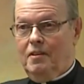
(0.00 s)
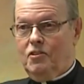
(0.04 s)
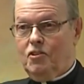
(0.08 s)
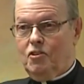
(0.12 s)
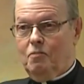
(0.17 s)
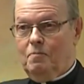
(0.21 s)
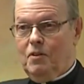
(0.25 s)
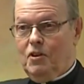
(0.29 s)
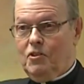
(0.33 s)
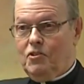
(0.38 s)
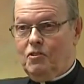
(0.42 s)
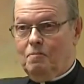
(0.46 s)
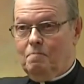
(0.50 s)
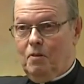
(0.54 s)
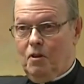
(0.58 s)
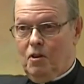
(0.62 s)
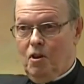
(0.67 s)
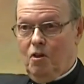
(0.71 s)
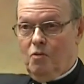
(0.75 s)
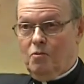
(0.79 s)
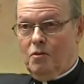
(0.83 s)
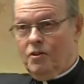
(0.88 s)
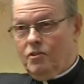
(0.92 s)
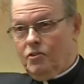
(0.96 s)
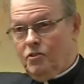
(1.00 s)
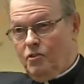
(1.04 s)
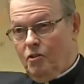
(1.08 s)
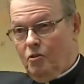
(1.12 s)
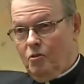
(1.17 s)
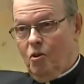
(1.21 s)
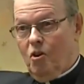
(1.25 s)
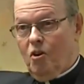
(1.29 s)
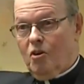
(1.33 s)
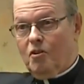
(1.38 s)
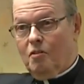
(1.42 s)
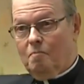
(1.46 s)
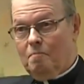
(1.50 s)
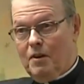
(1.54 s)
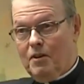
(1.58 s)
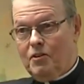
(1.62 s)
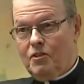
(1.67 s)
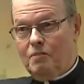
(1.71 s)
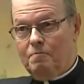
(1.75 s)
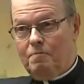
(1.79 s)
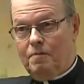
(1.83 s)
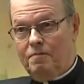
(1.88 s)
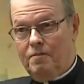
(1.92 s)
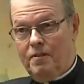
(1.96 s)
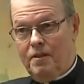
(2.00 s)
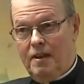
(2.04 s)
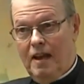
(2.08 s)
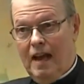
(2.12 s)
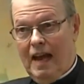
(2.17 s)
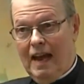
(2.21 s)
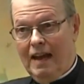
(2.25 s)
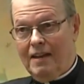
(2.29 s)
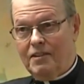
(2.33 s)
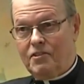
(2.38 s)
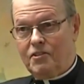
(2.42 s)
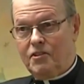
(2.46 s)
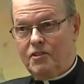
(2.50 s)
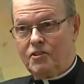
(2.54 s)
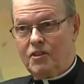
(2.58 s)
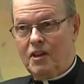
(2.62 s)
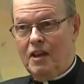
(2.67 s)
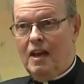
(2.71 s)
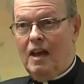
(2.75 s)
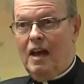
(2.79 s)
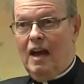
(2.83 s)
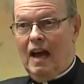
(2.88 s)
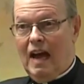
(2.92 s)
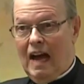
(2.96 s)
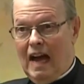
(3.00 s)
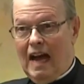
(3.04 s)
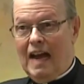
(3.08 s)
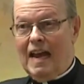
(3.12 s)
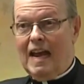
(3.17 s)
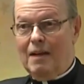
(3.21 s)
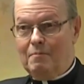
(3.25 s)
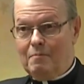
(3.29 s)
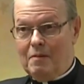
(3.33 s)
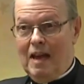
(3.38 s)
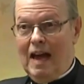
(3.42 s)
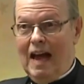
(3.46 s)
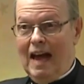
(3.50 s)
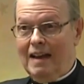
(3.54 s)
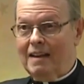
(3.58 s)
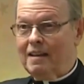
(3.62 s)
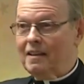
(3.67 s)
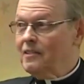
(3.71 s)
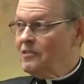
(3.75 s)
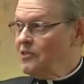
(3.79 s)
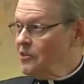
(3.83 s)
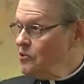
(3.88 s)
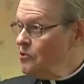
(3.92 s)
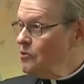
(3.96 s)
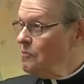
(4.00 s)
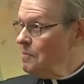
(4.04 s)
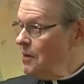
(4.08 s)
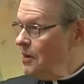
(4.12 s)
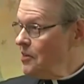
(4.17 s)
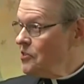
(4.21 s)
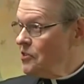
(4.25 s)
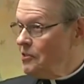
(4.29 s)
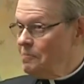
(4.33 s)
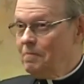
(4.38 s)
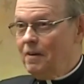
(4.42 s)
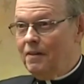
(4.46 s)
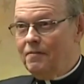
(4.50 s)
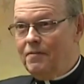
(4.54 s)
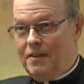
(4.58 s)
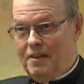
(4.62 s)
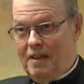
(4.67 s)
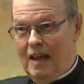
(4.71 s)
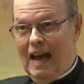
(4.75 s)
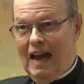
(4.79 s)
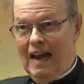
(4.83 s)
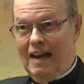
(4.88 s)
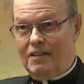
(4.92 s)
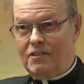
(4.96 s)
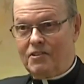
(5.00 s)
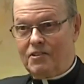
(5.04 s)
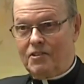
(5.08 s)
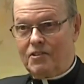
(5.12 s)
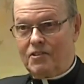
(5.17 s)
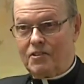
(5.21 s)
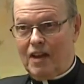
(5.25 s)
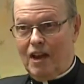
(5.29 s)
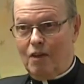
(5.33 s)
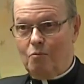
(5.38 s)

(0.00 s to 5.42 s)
So Bishop Malone is no longer bishop of the diocese. I am not the new bishop of the diocese.